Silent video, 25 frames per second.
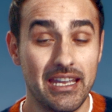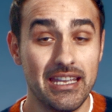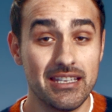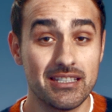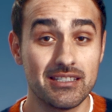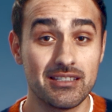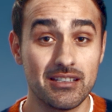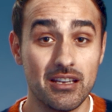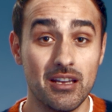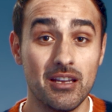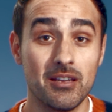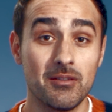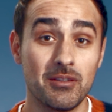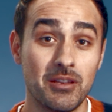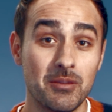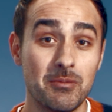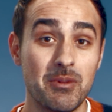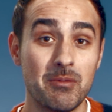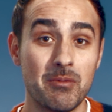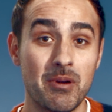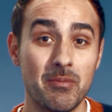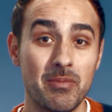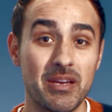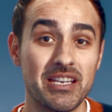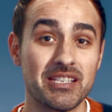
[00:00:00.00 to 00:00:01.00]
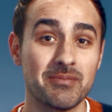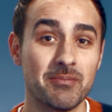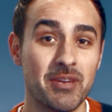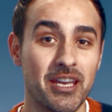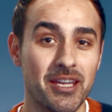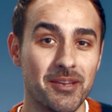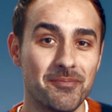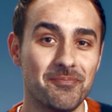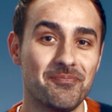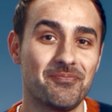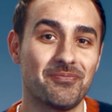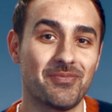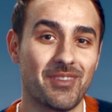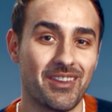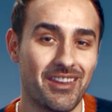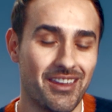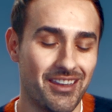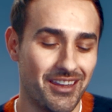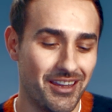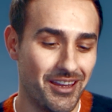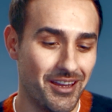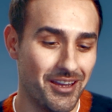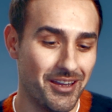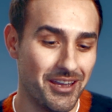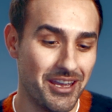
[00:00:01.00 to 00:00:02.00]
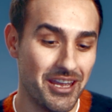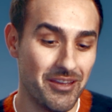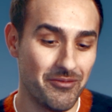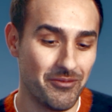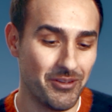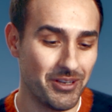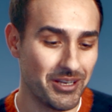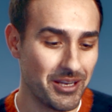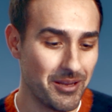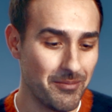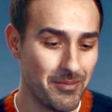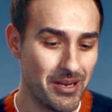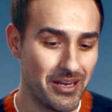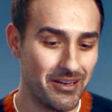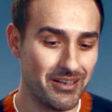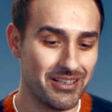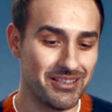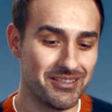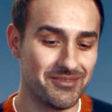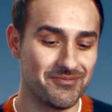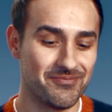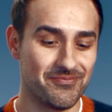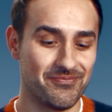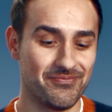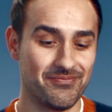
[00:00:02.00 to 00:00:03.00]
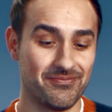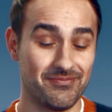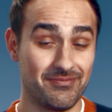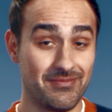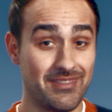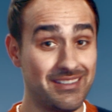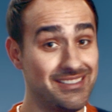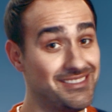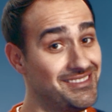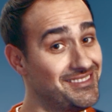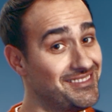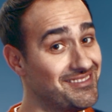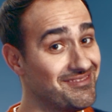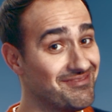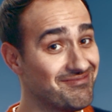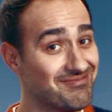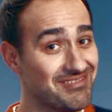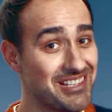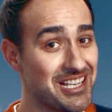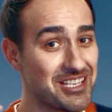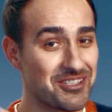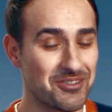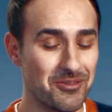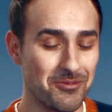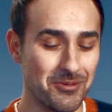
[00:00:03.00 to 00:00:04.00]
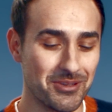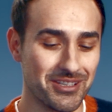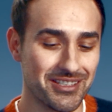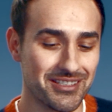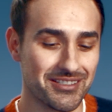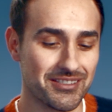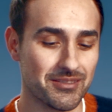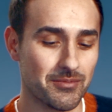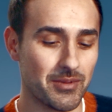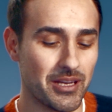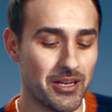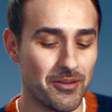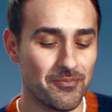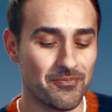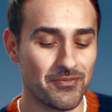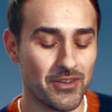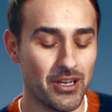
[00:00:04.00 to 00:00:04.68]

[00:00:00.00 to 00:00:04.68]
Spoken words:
He's gonna be my best man if I get married. That's not what this is about.